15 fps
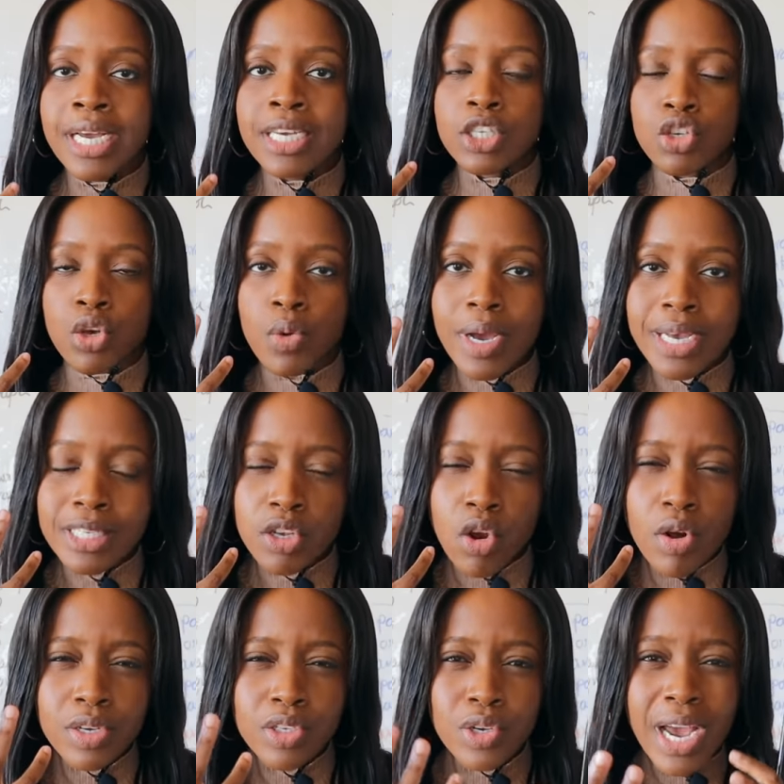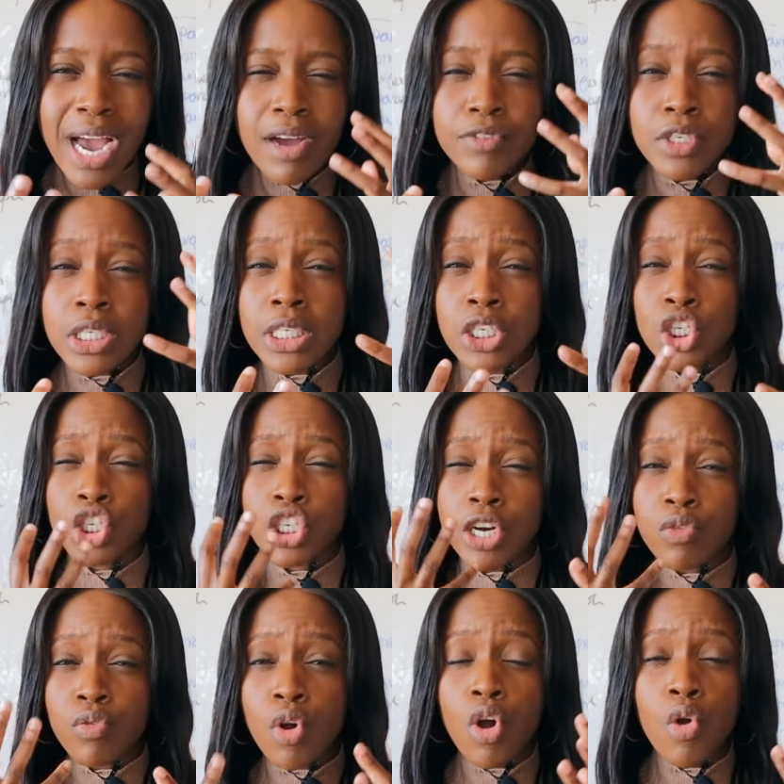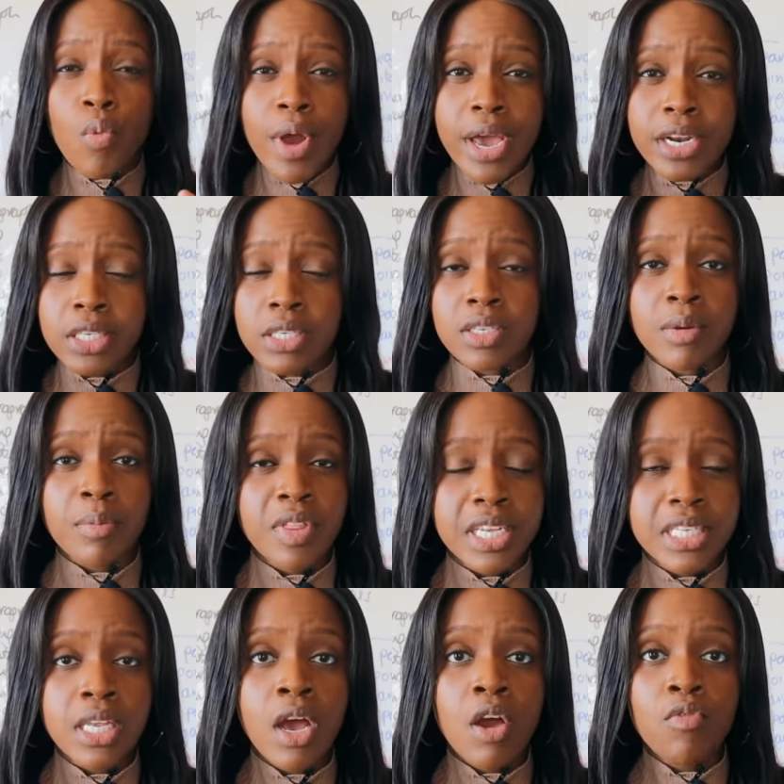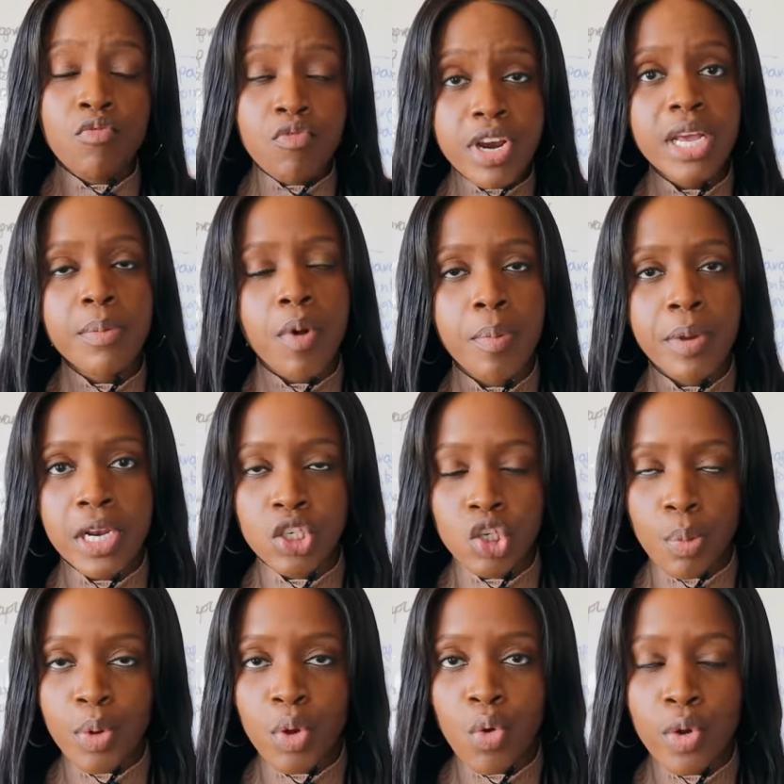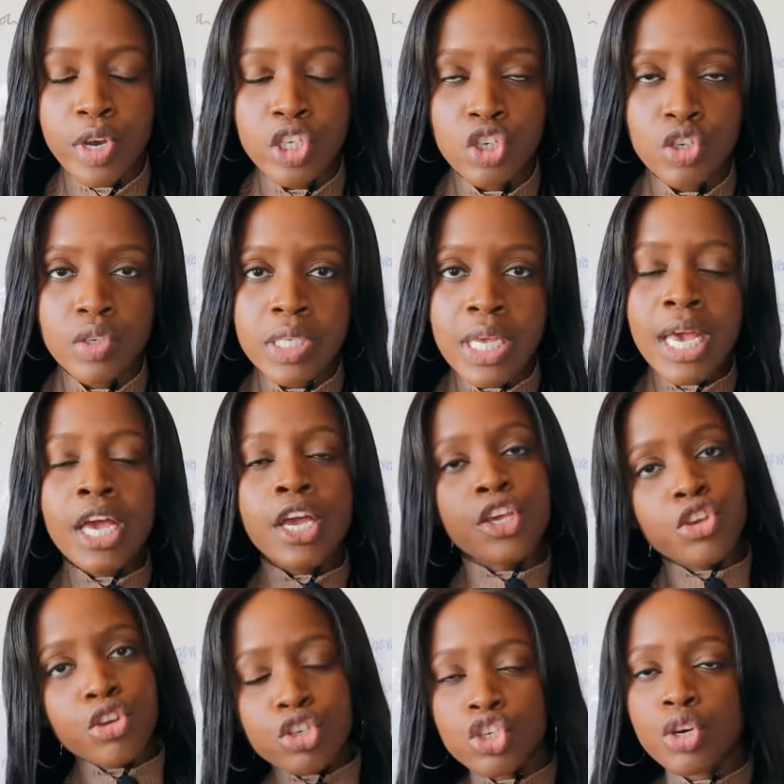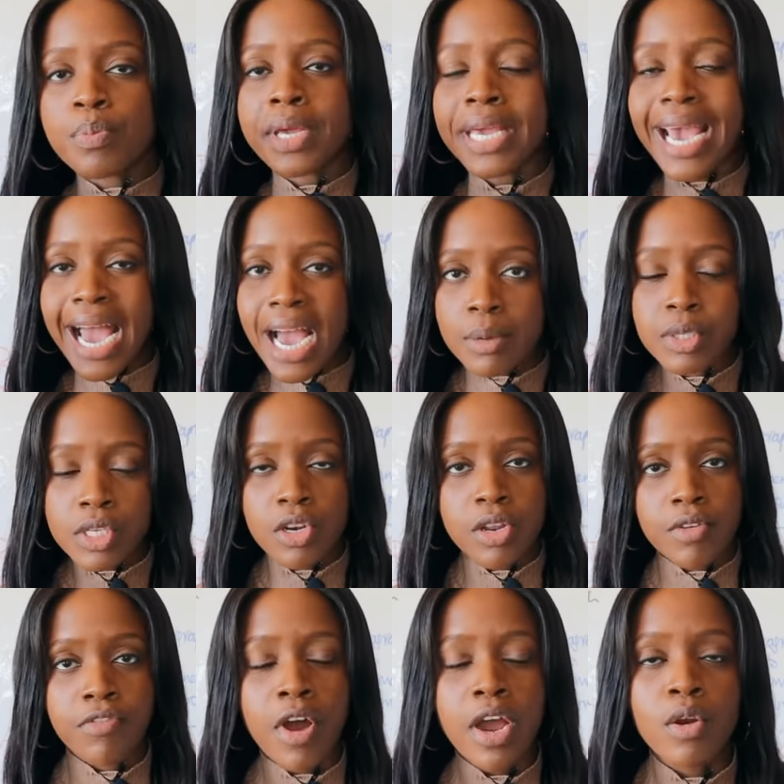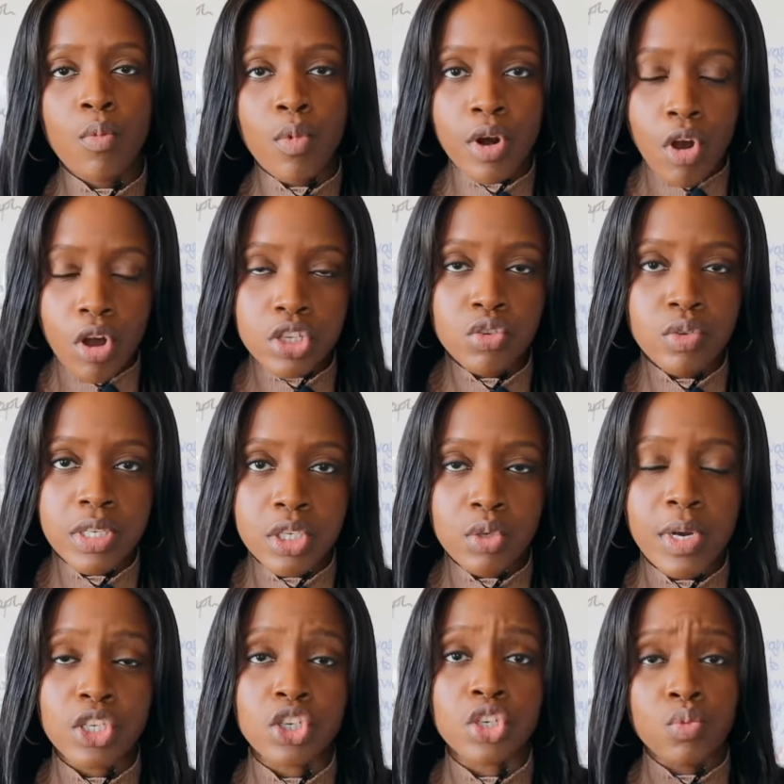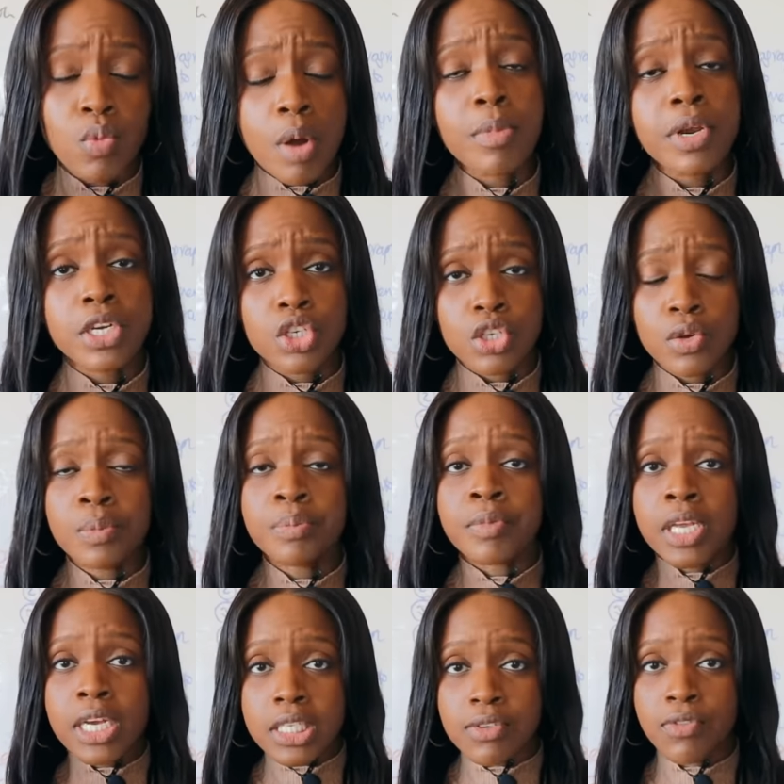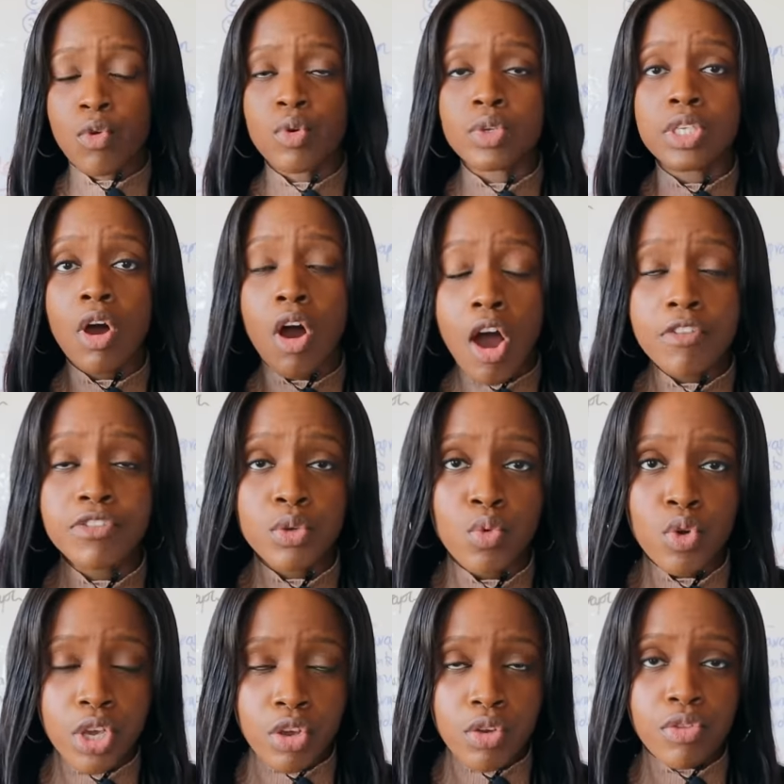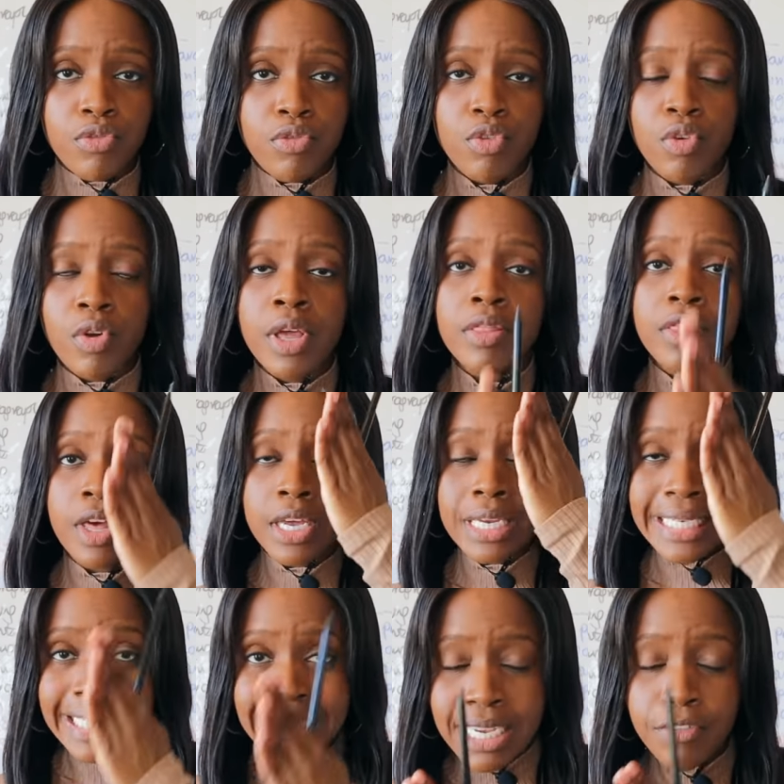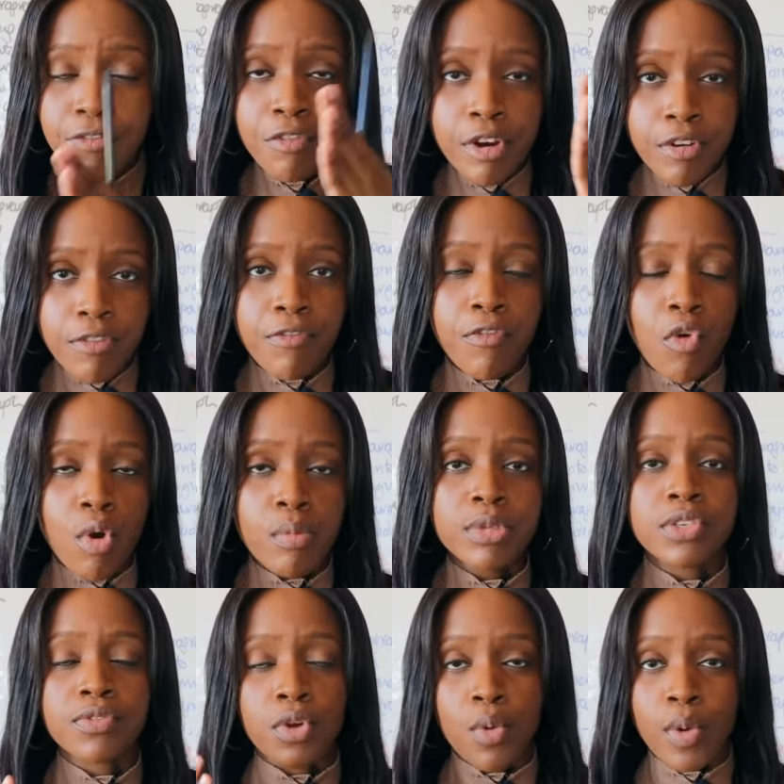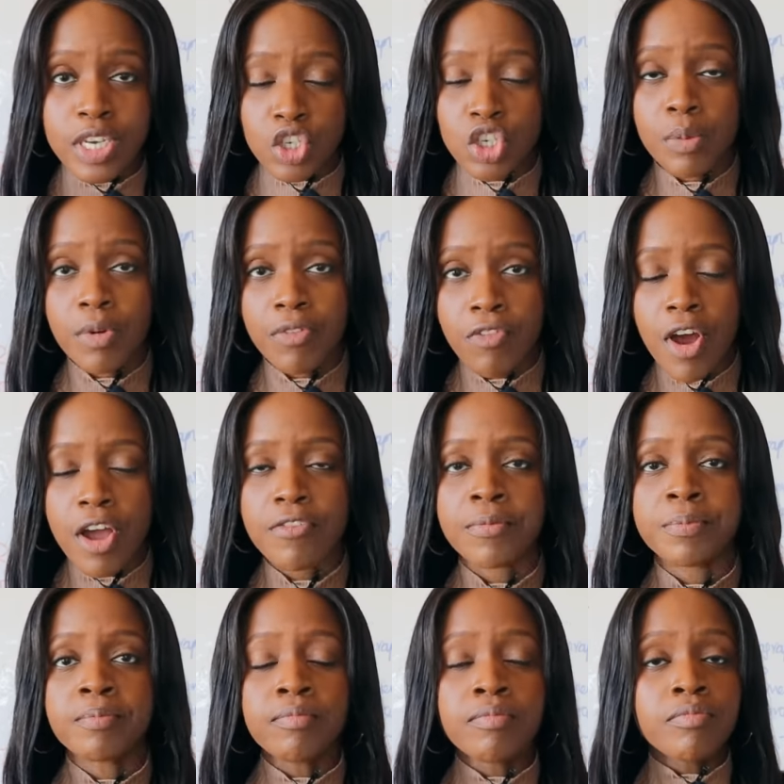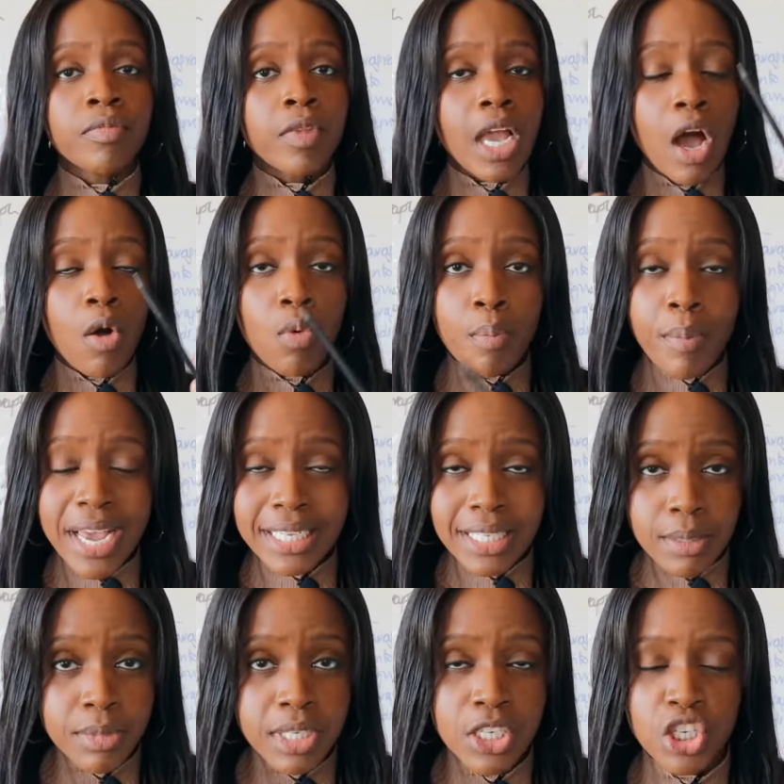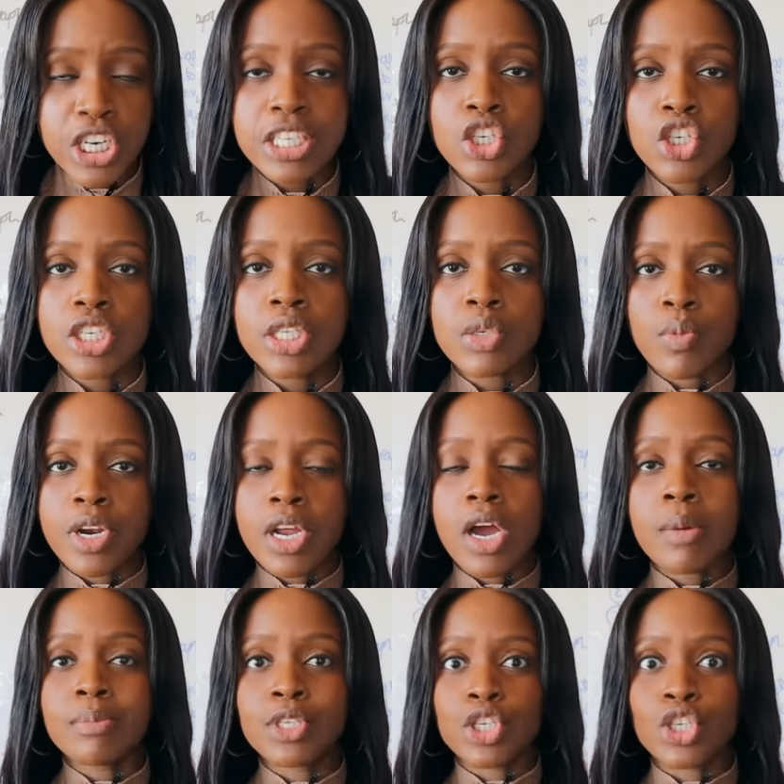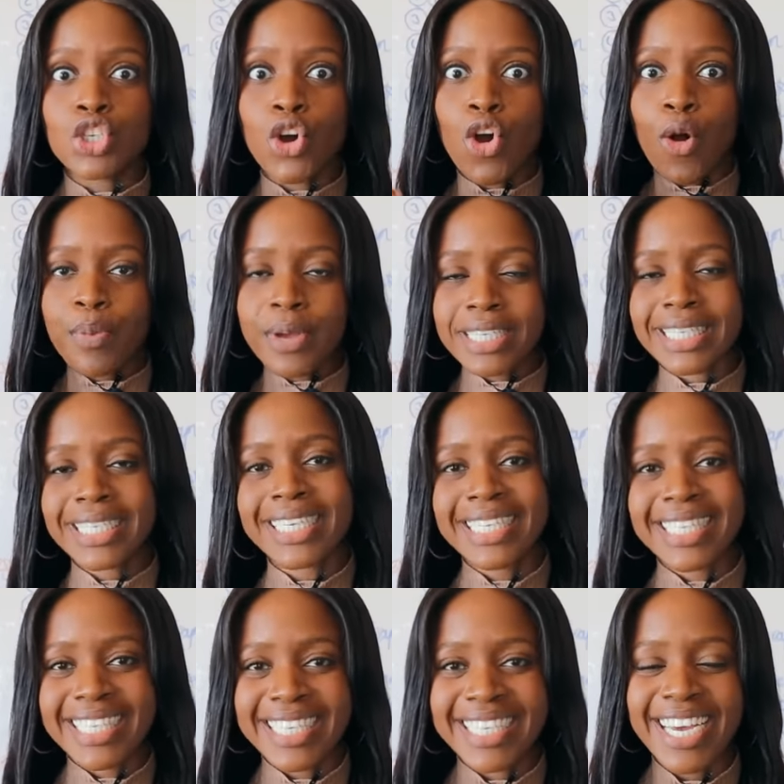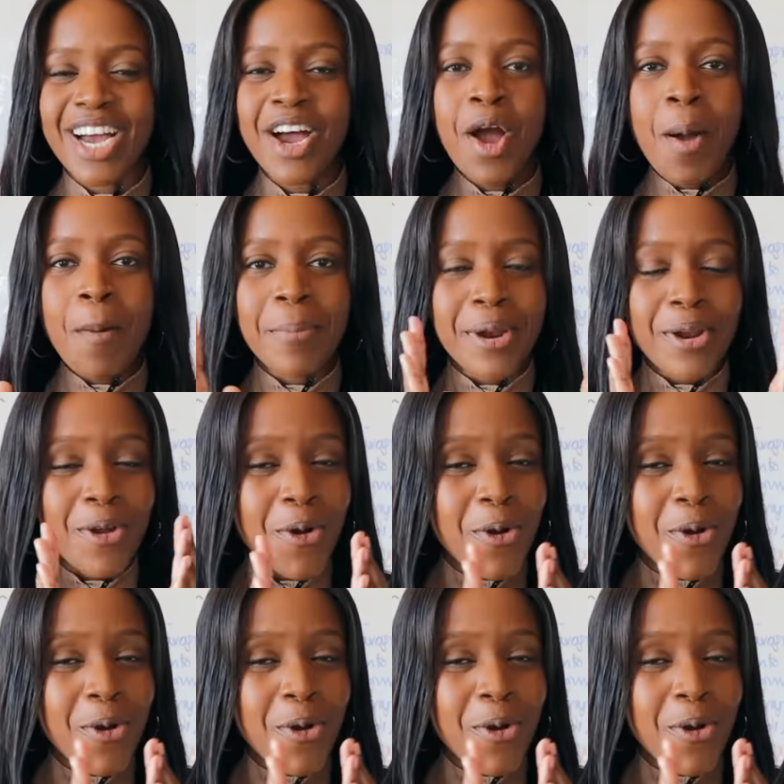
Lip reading: So as long as you have just a general awareness of some of these really popular topical issues, you should be absolutely fine when answering this question. So what I'm gonna do is, of course, after walking you through the different forms for question number 5, I will make some suggestions when it comes to topics to consider, but I'll